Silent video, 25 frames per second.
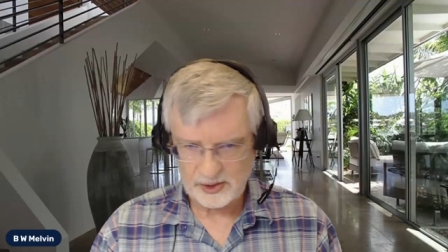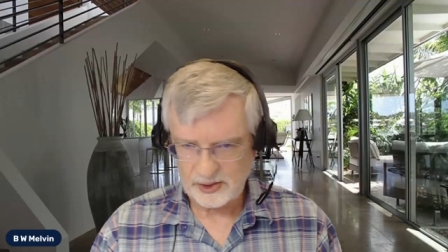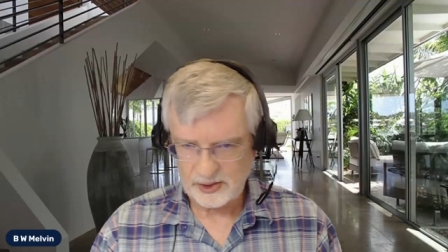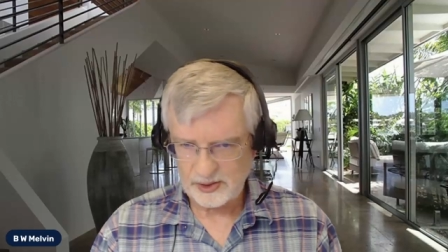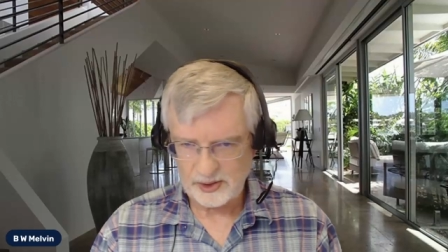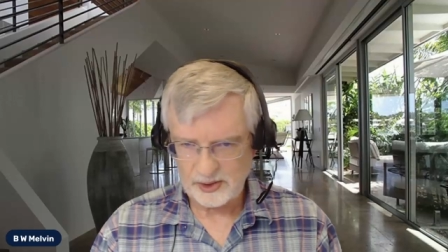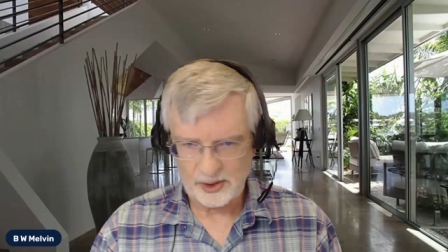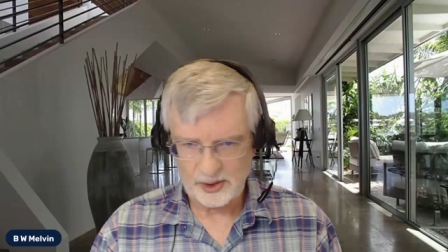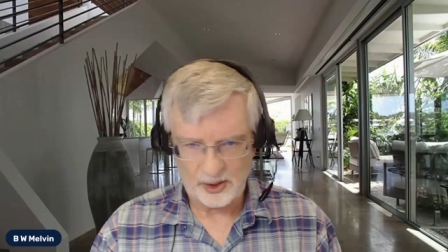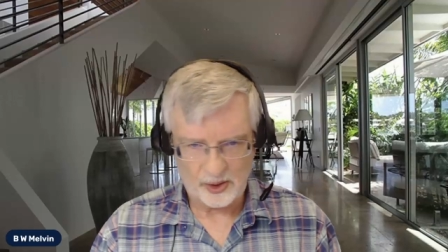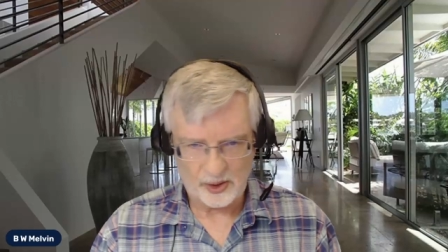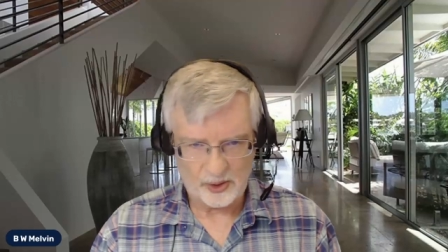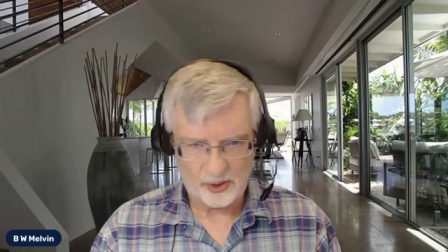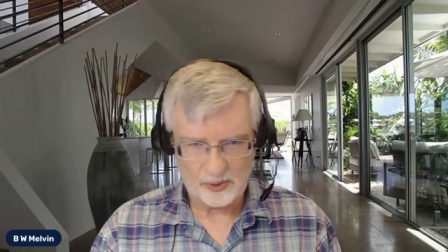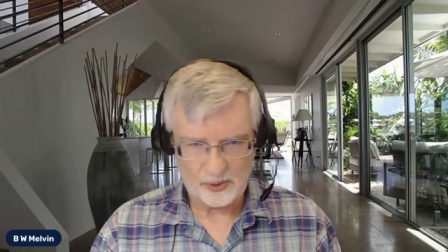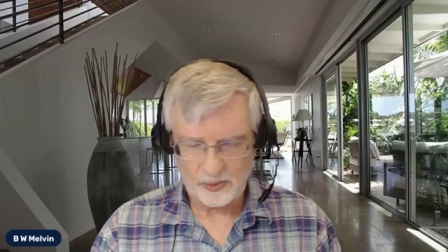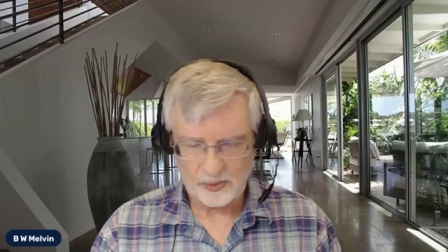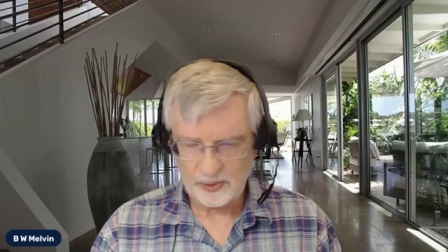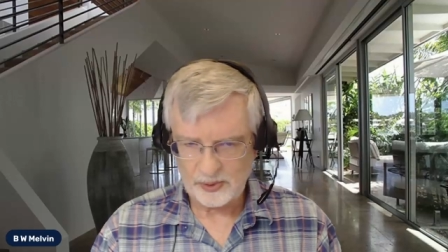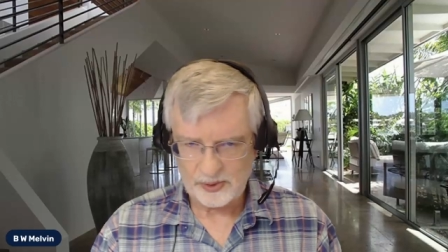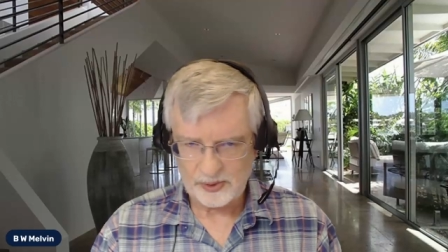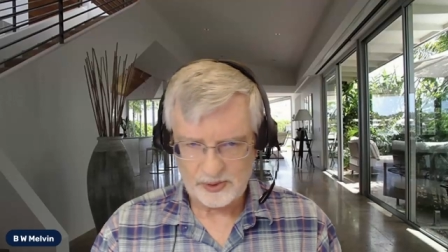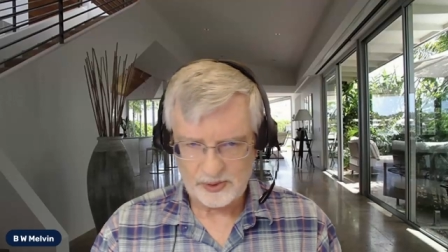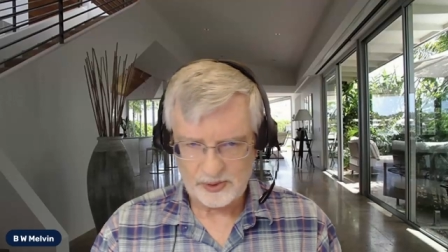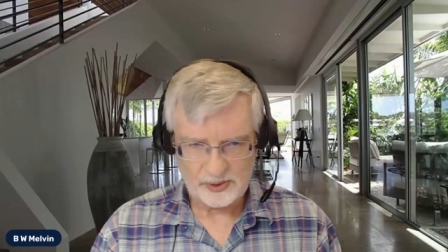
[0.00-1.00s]
you know,
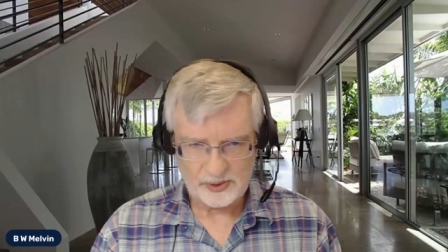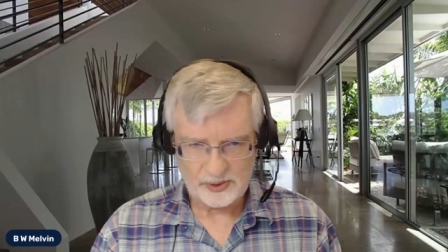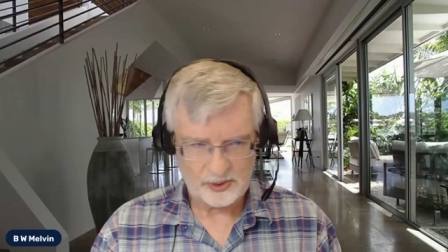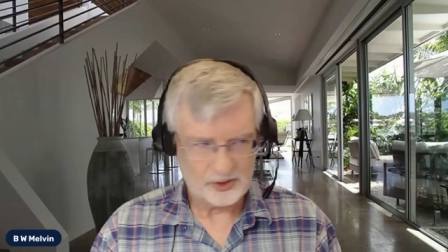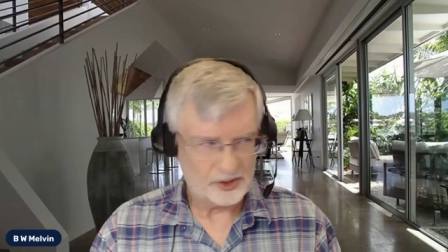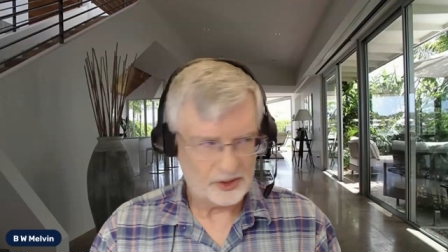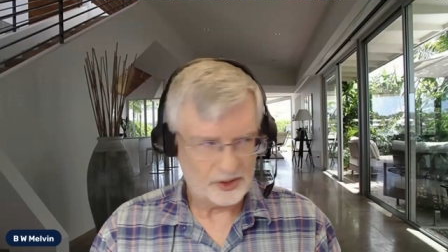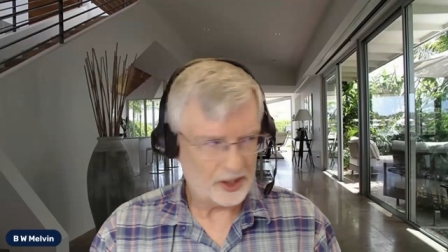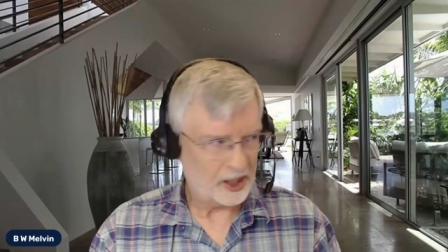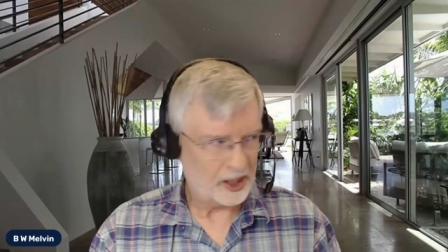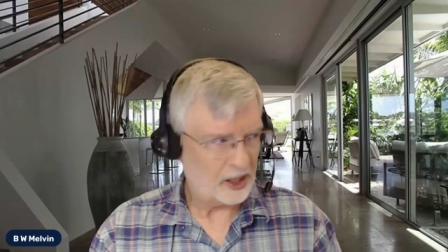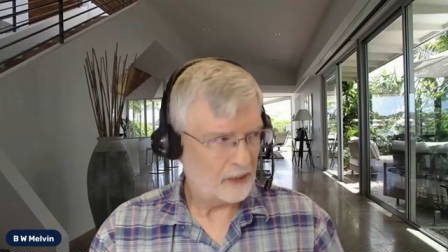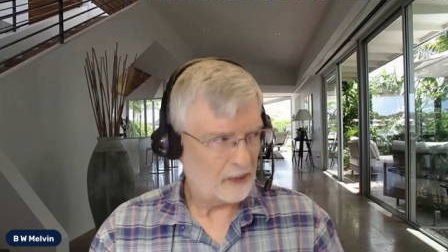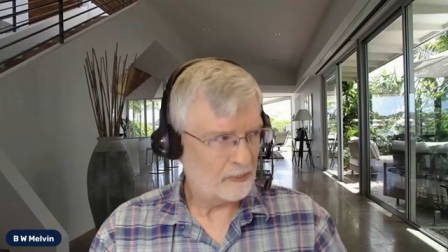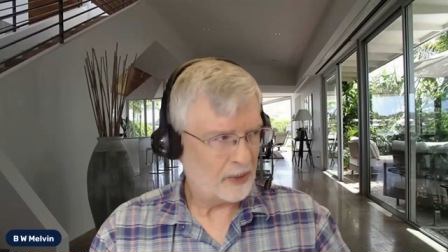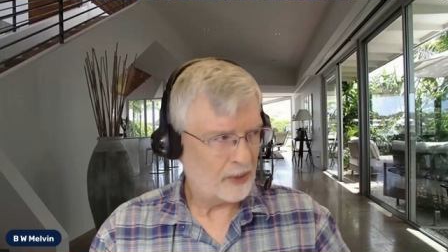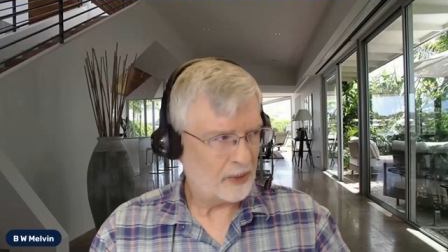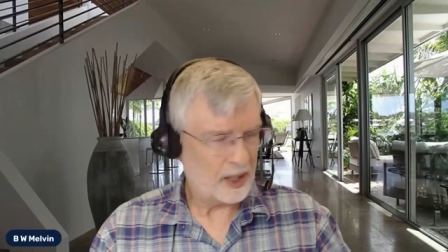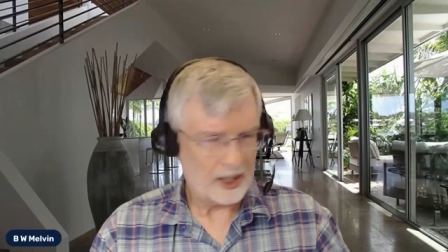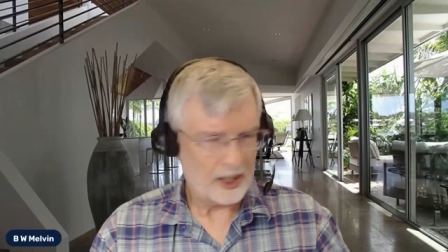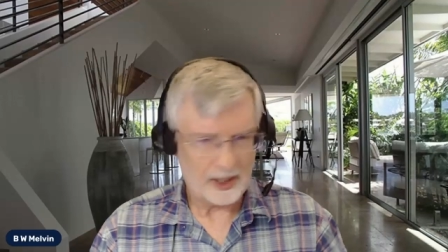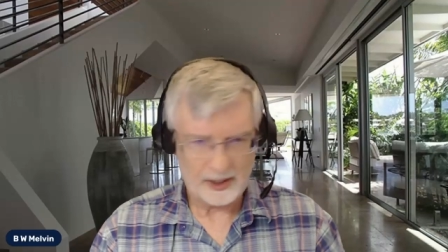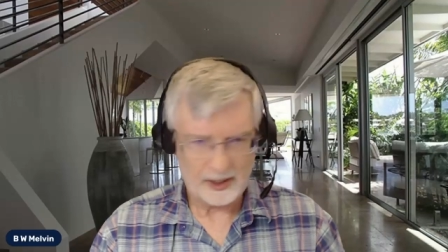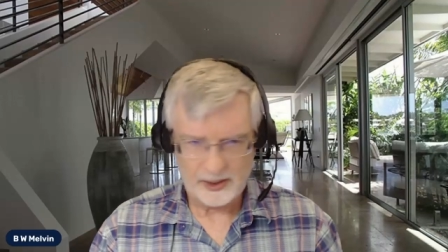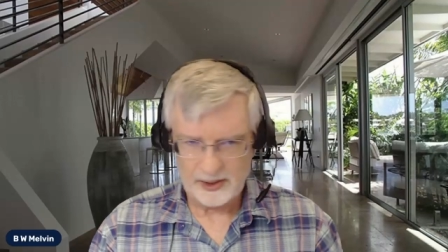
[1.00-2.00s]
set up
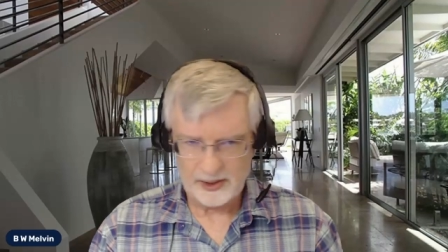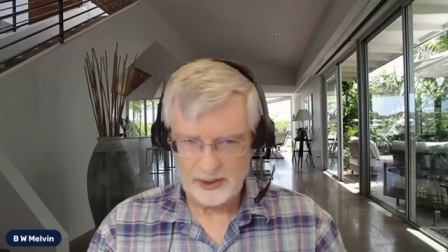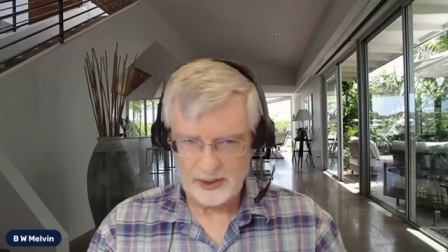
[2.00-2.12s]
by